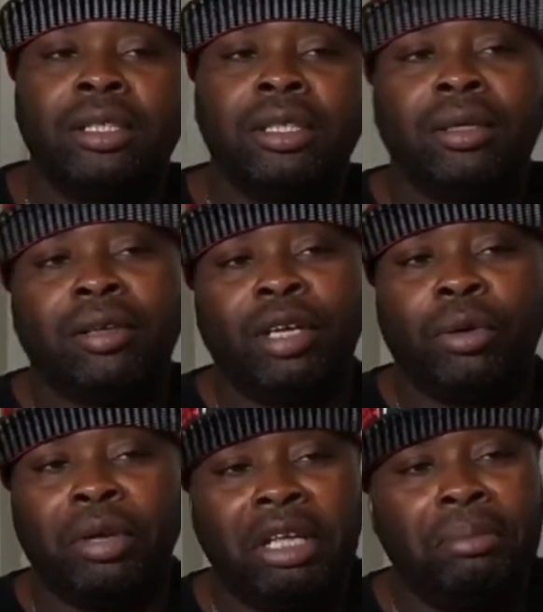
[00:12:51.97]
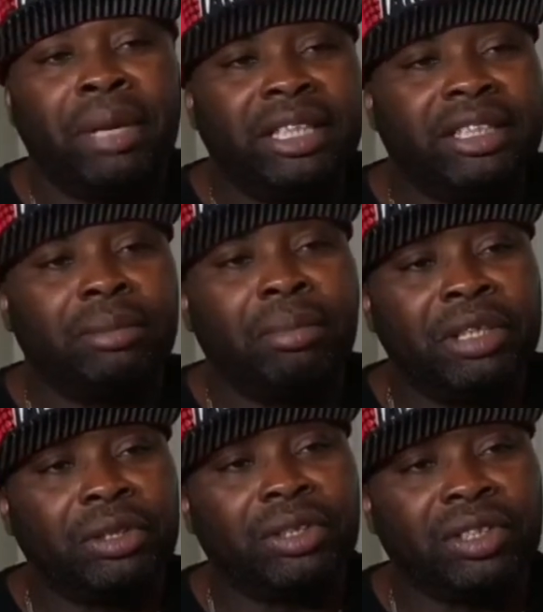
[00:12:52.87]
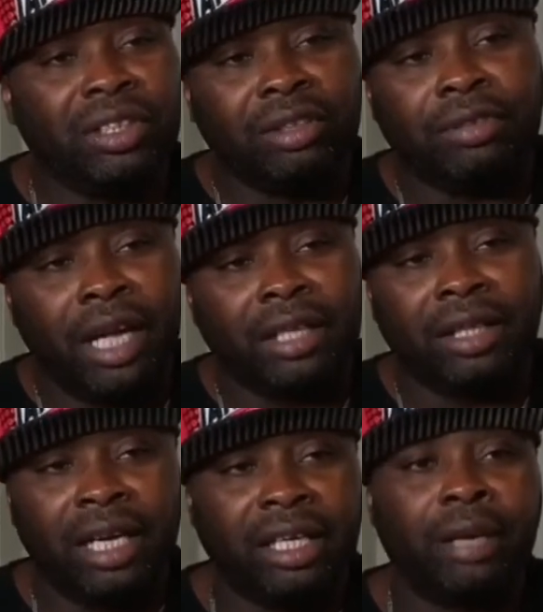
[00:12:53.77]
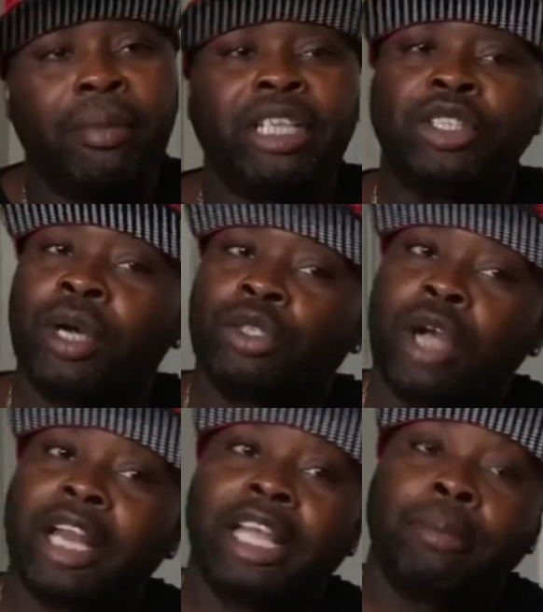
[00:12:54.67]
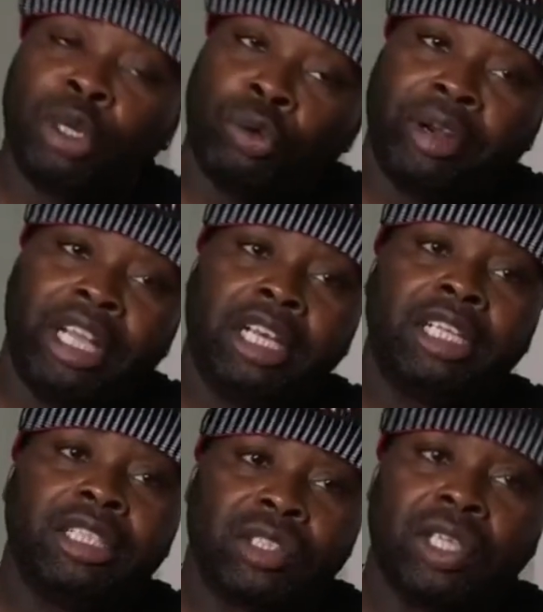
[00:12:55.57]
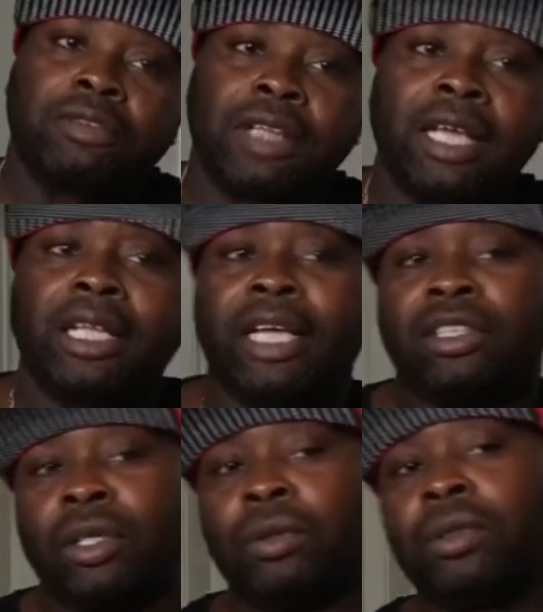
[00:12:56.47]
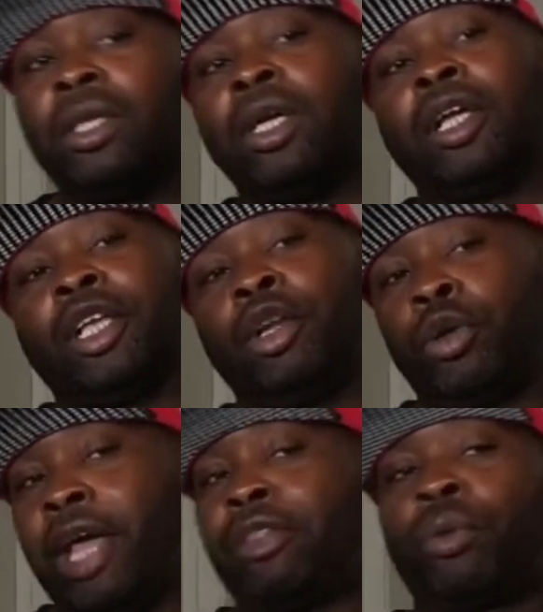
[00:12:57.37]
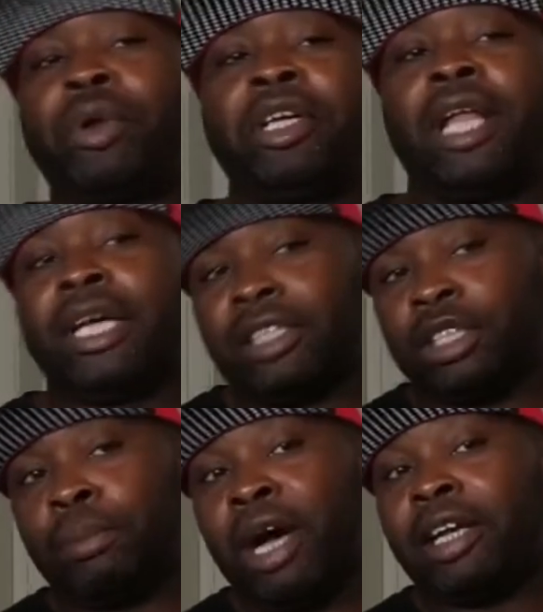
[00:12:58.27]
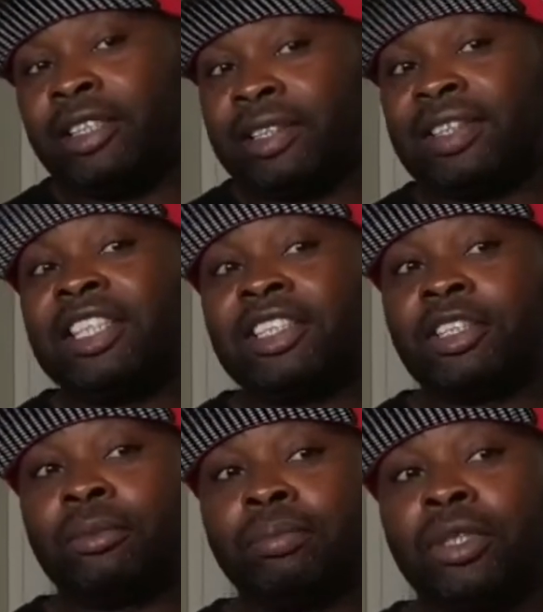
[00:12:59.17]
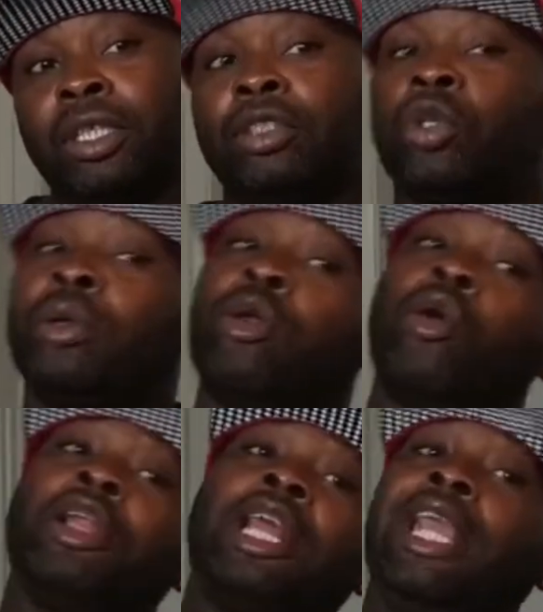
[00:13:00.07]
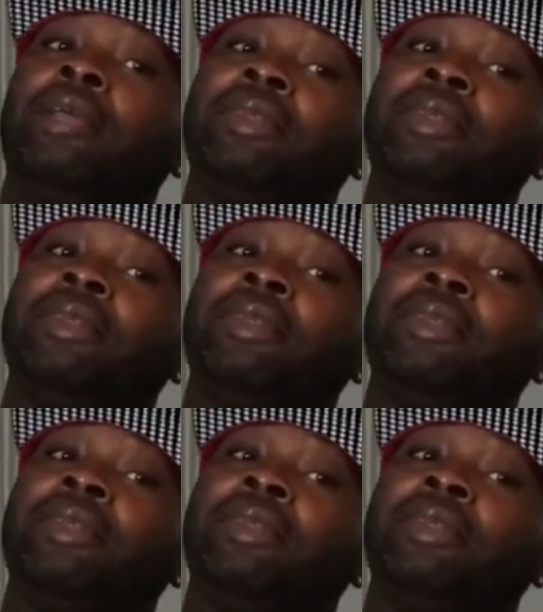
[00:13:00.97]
you know, eat basic meals and stuff like that. Now make sure I try to get my green in and stuff like that. So, you know, you have to realize that your body is a system. So in order to keep this